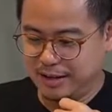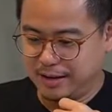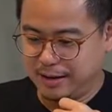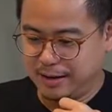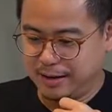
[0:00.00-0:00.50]

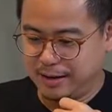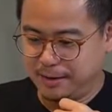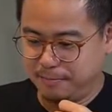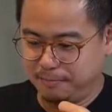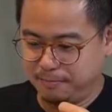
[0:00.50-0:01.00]

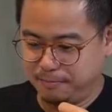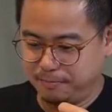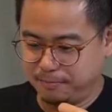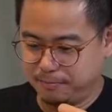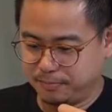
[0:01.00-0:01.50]

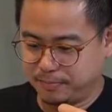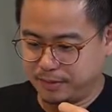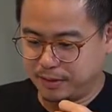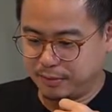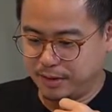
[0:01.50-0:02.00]

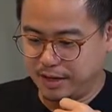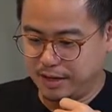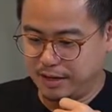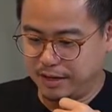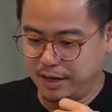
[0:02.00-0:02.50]
right
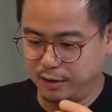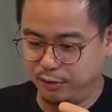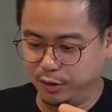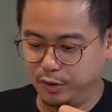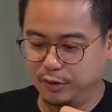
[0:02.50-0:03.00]
here. Now,
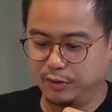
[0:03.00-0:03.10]
for those of